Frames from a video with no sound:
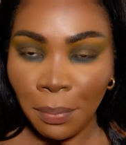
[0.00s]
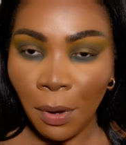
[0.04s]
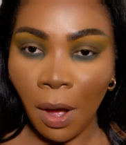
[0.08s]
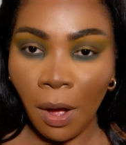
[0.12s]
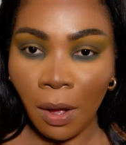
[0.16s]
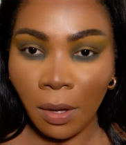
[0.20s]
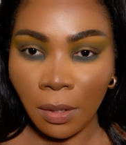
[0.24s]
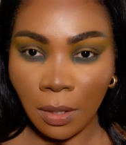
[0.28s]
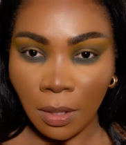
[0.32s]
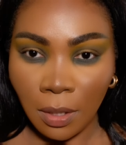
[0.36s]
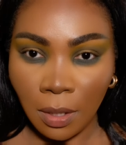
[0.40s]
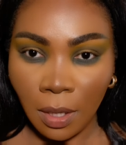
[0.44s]

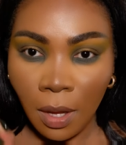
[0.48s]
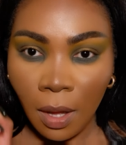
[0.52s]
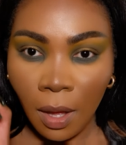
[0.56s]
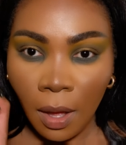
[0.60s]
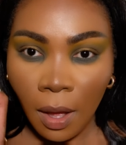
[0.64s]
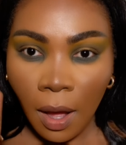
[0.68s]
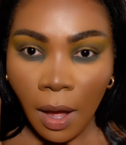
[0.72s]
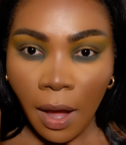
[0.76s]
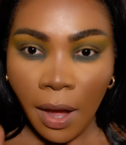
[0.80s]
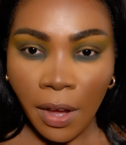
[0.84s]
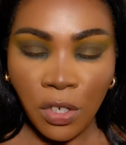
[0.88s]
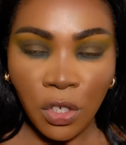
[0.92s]
but
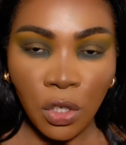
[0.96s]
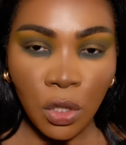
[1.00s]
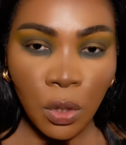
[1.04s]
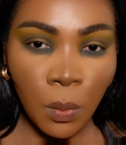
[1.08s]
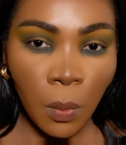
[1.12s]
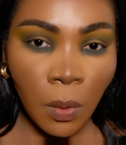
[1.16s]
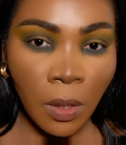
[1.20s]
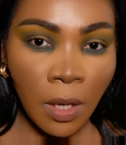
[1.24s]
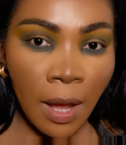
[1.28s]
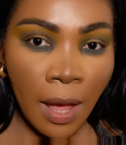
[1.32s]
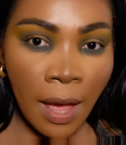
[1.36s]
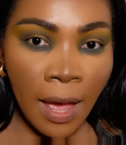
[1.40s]
I
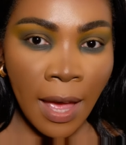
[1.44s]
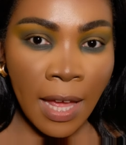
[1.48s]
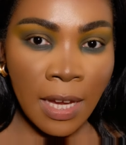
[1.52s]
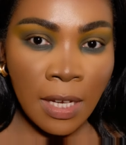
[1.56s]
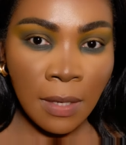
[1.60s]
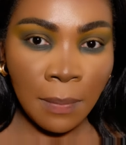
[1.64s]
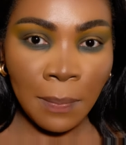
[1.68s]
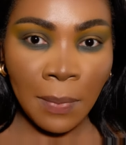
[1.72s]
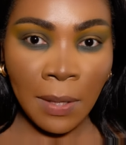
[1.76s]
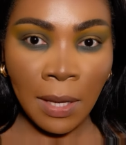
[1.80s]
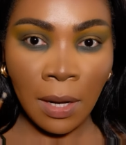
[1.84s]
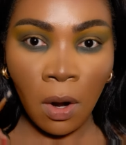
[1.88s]
just want to
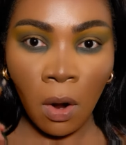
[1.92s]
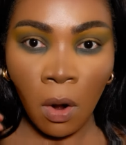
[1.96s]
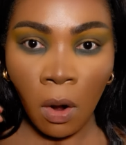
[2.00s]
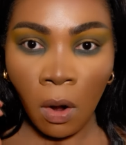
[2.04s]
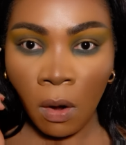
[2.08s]
add a bit